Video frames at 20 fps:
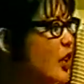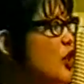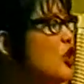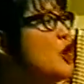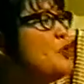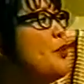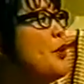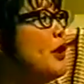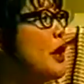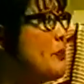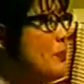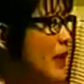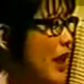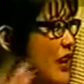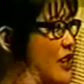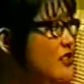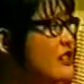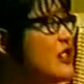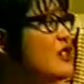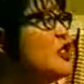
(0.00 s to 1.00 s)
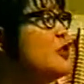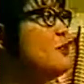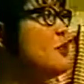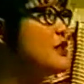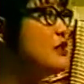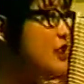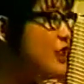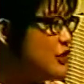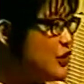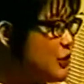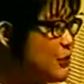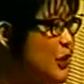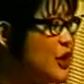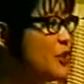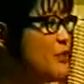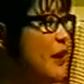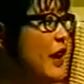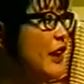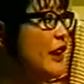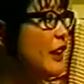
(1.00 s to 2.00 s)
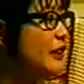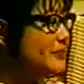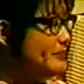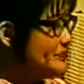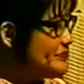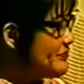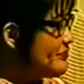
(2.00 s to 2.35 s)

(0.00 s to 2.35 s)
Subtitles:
Kabuki players think she puts on too much makeup.